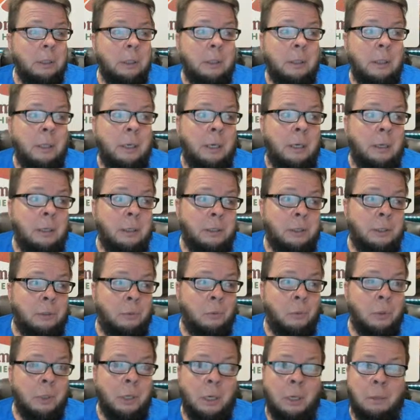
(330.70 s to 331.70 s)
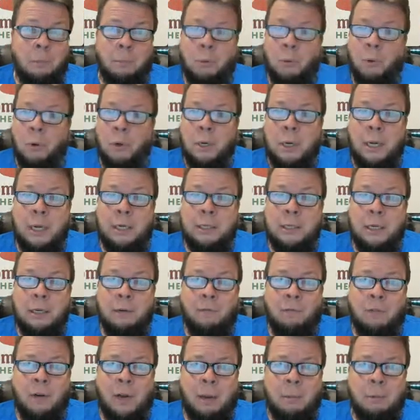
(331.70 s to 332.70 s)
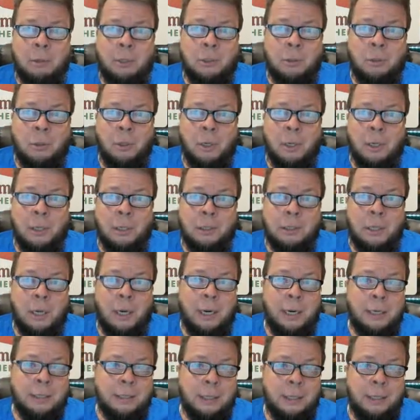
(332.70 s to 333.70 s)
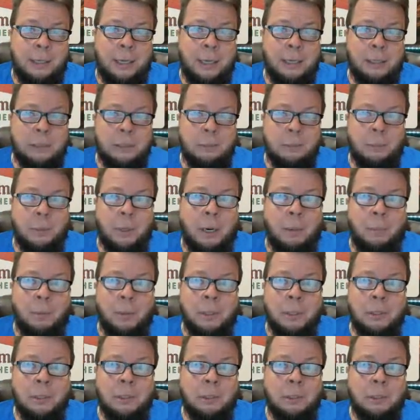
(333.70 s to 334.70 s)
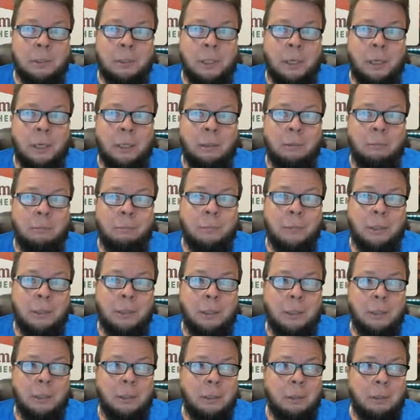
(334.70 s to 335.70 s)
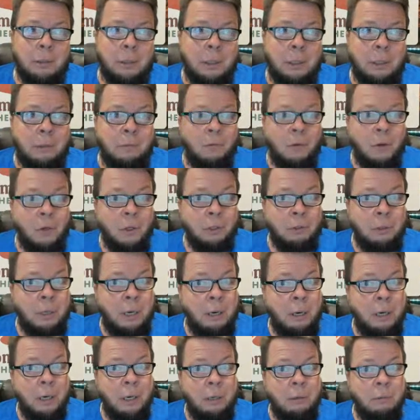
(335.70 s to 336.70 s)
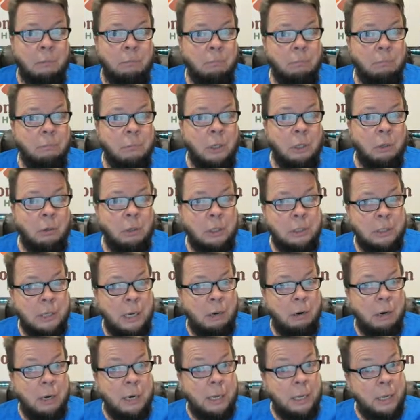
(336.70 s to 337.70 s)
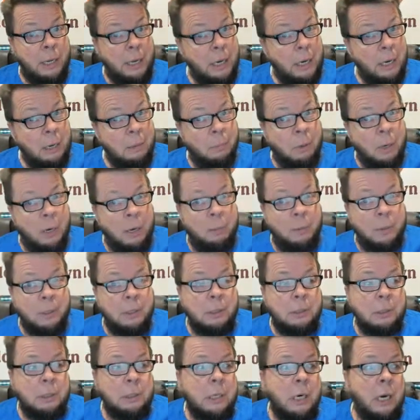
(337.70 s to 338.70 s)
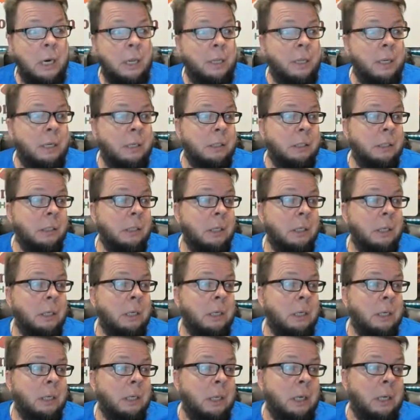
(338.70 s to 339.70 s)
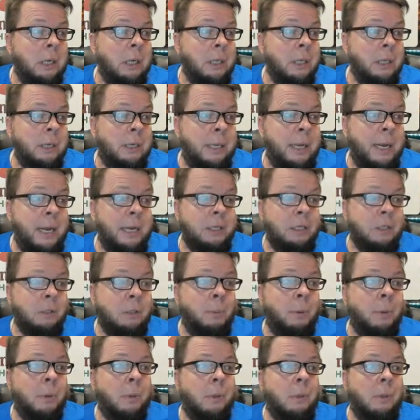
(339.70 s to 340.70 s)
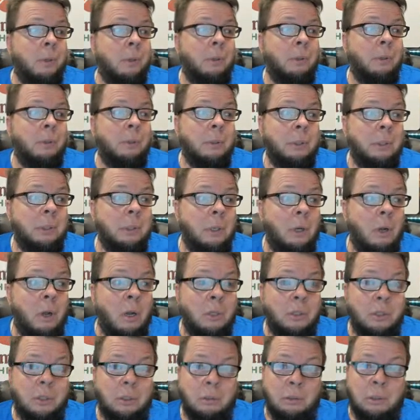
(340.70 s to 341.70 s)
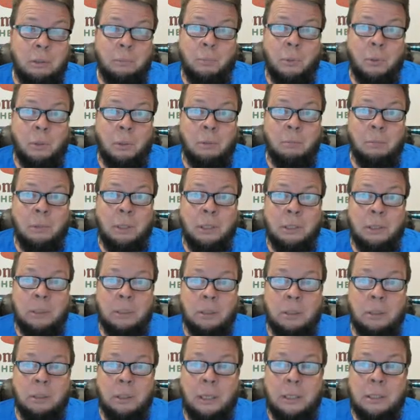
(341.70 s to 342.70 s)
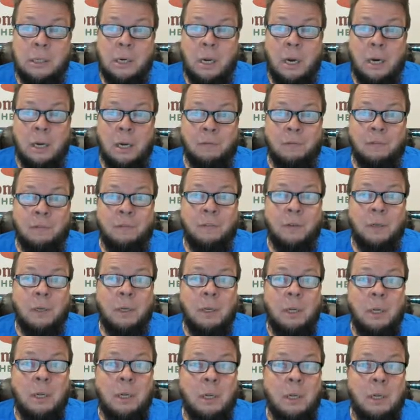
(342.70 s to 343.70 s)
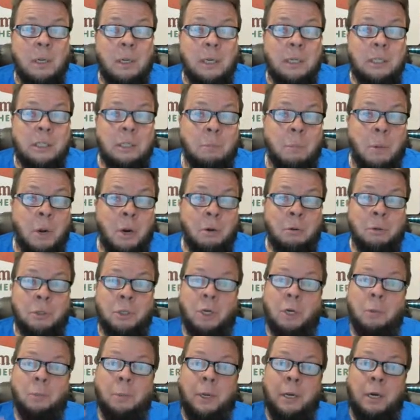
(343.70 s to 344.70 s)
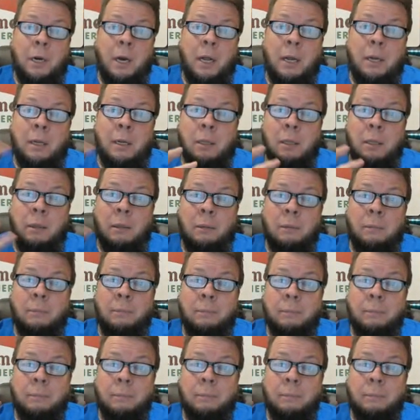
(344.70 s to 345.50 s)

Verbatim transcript: there is a really important anti-inflammatory. It's got anti-cancer properties. It's got uh, vulnerary, you know, accelerating healing properties. Does a lot of things. Uh, the cattle pole also an important medicinal. Has a lot of. It's a monoterpene like the